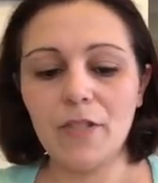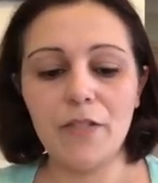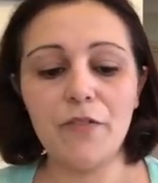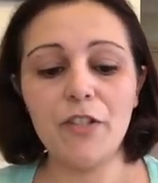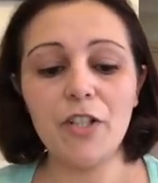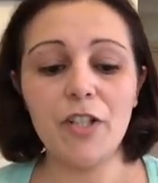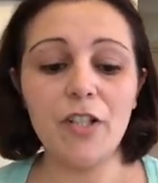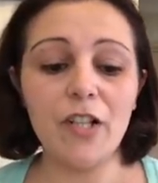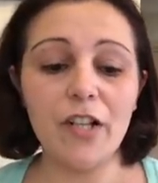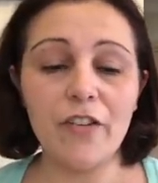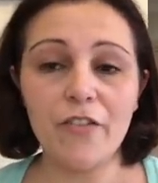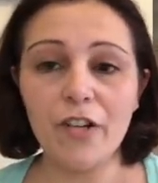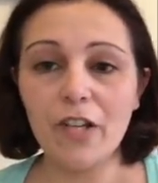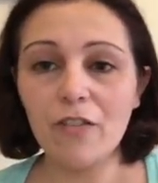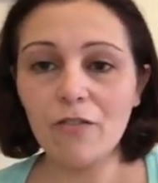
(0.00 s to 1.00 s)
if you don't like
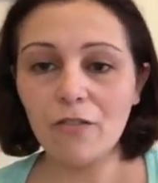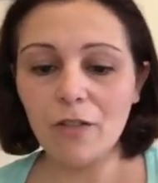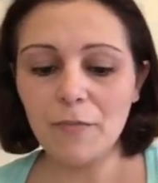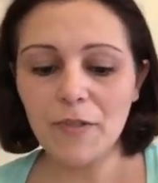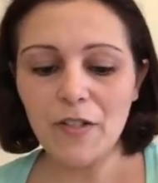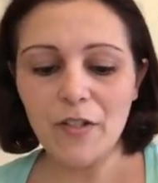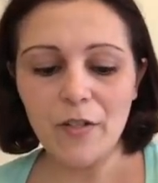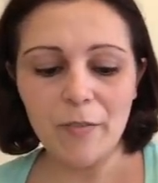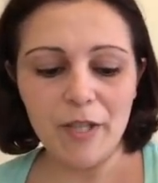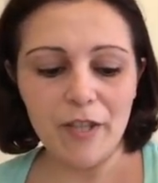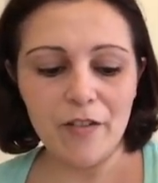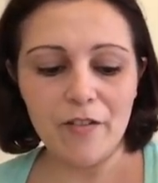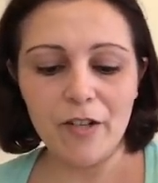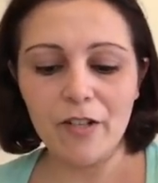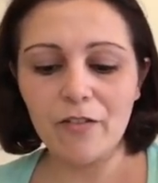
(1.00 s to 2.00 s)
crinkle, I'm sorry about
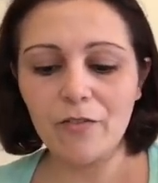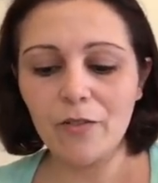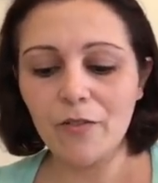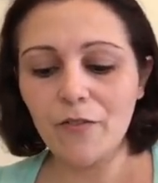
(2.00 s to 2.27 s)
the crinkle.